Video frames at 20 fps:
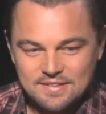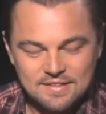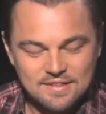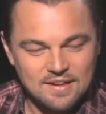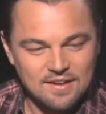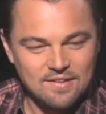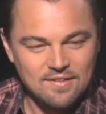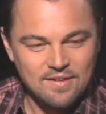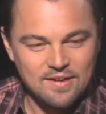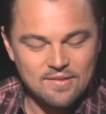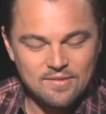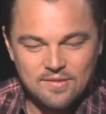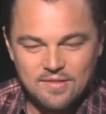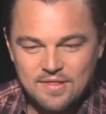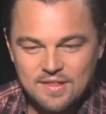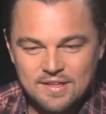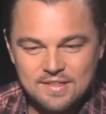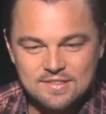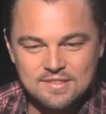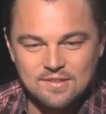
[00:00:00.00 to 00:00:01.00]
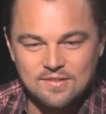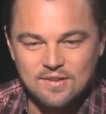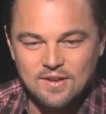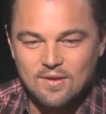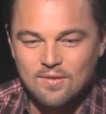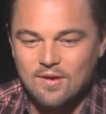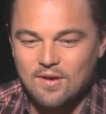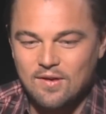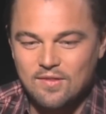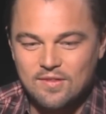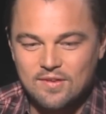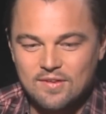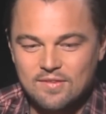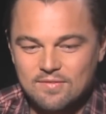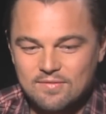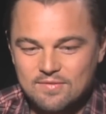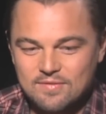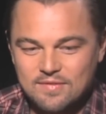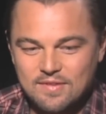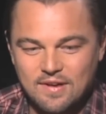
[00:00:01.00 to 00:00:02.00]
No, I don't think so. No,
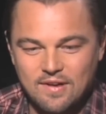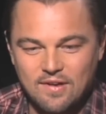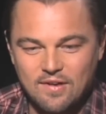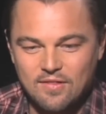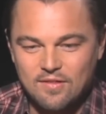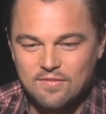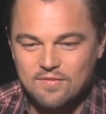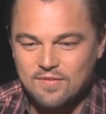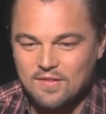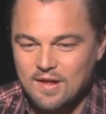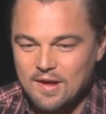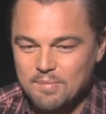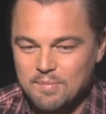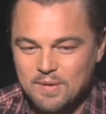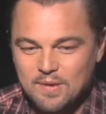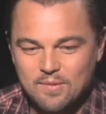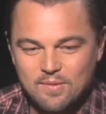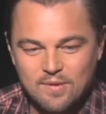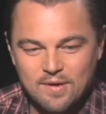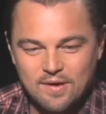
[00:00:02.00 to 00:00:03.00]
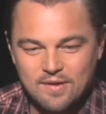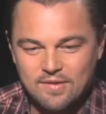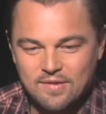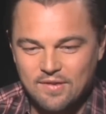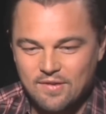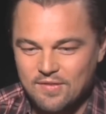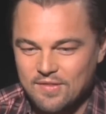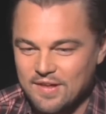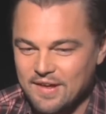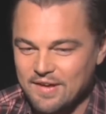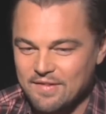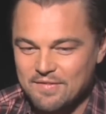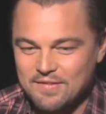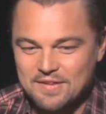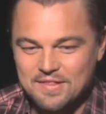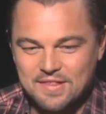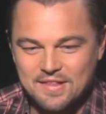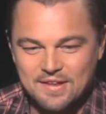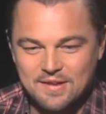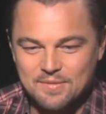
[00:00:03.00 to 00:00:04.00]
all the flopping around, all the
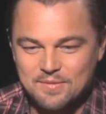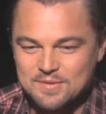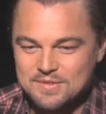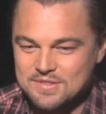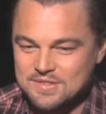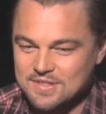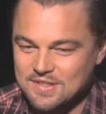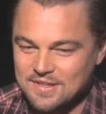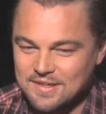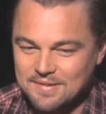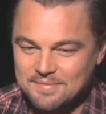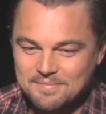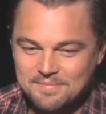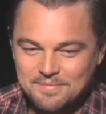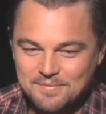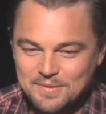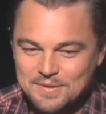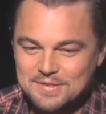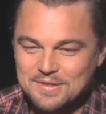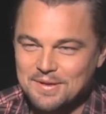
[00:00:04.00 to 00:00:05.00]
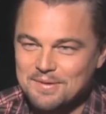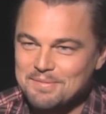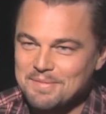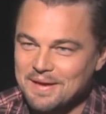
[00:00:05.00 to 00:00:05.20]
everything was all